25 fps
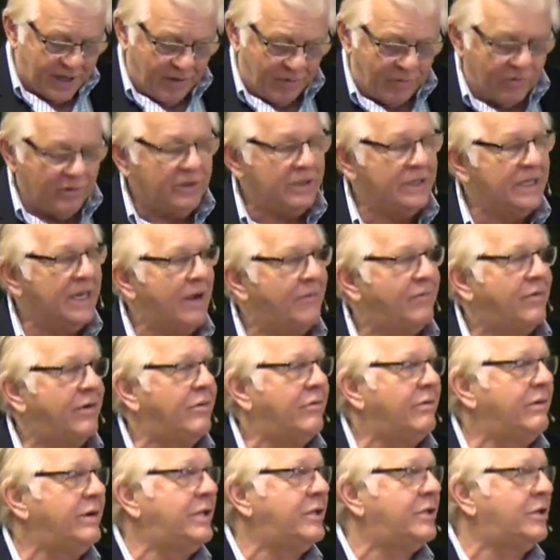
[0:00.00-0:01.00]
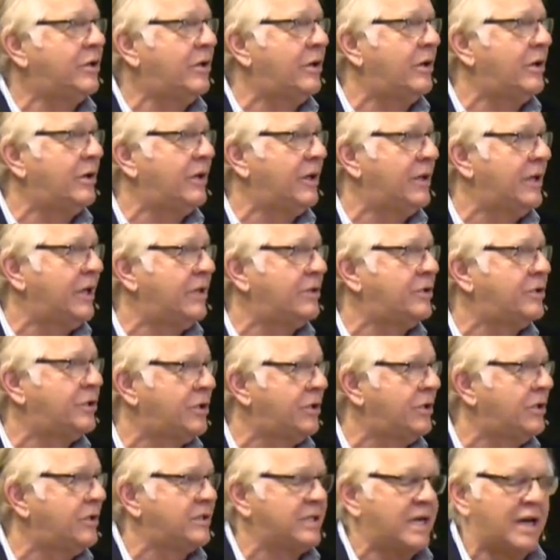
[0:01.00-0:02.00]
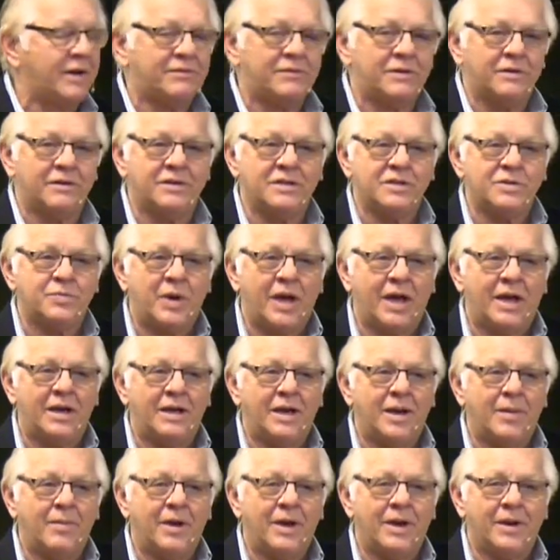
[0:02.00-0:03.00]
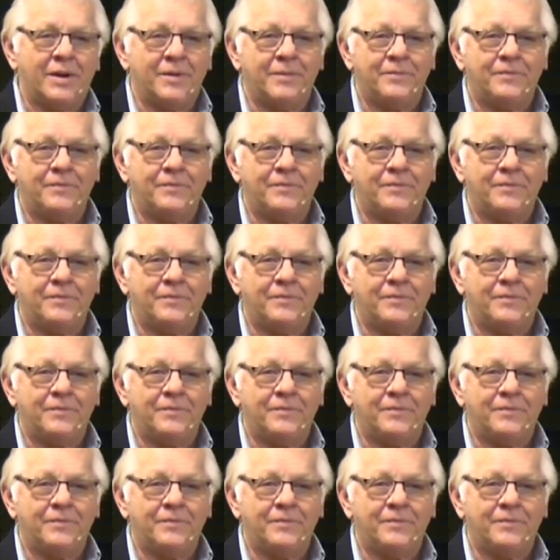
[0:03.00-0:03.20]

will never return to their church after this pandemic.